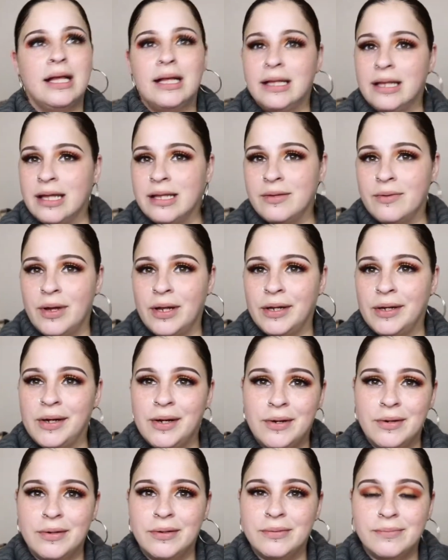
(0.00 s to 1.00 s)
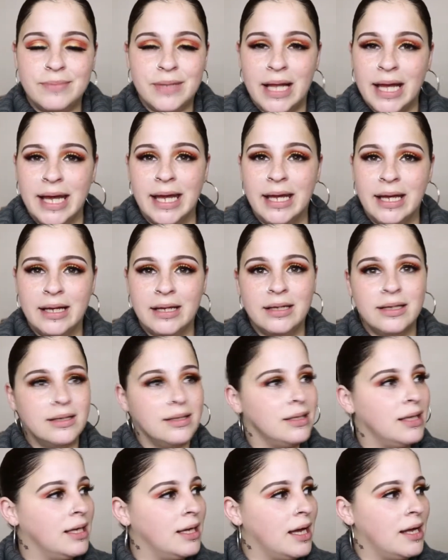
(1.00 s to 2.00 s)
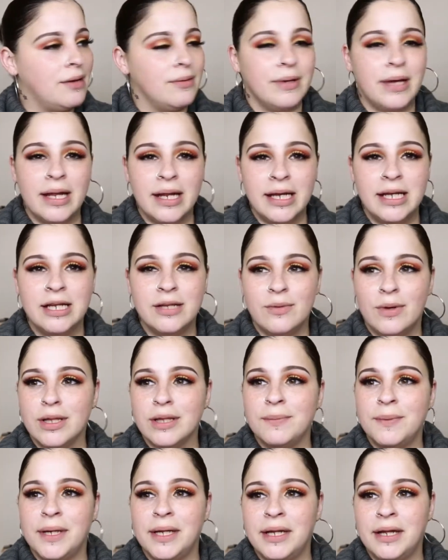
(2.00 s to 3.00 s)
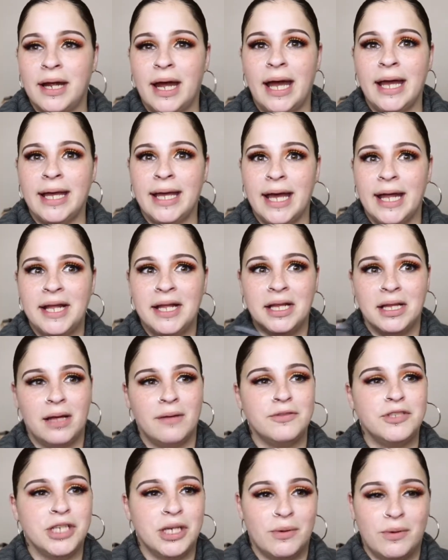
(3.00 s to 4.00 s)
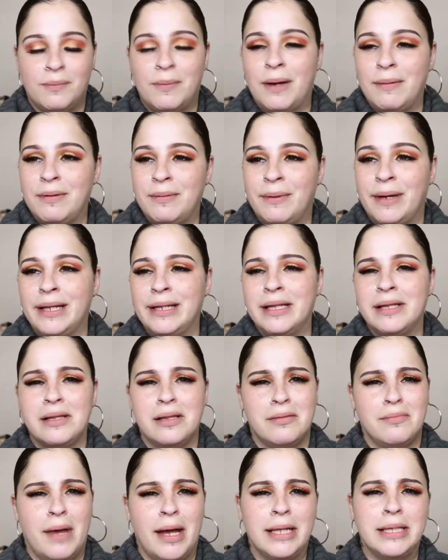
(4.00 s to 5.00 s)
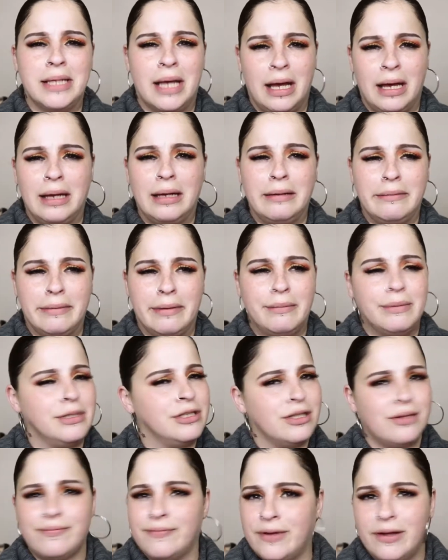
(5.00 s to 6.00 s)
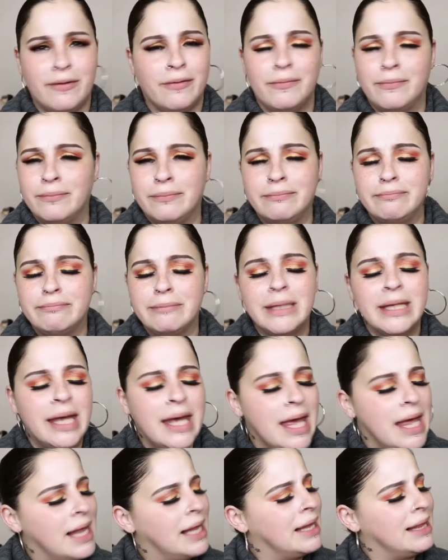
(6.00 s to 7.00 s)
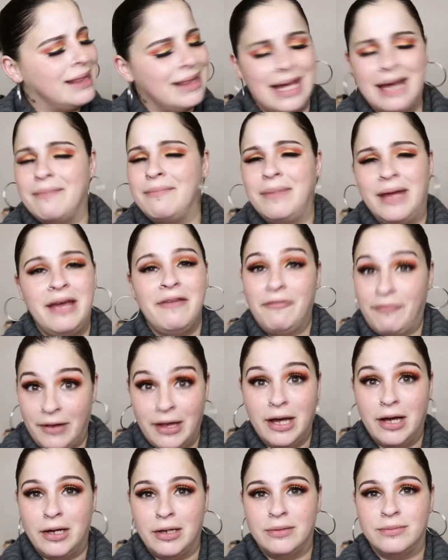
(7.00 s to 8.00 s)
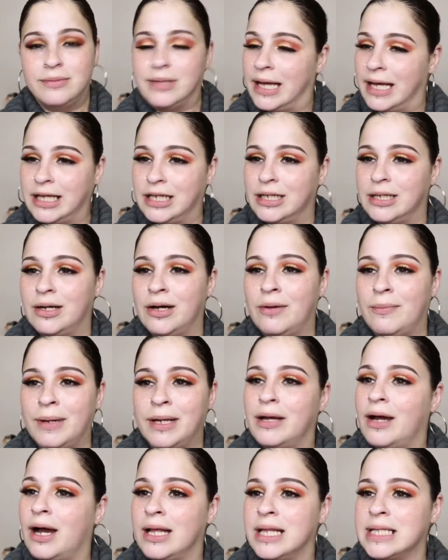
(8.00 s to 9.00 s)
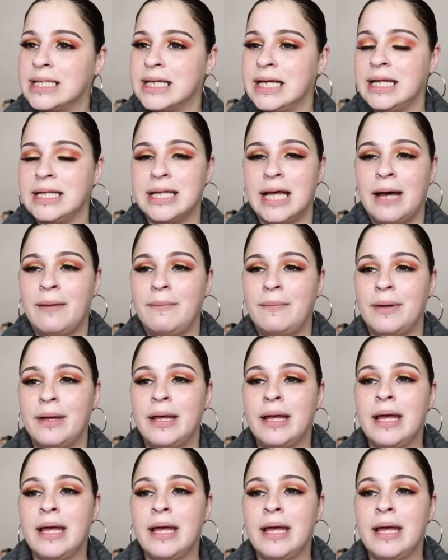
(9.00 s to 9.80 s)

Doesn't want to go play. Like, I don't get it, he just wants to be in here. I get he loves chilling with mommy, but this is my time, let me just film. Let me film, like, oh my God, this kid is up.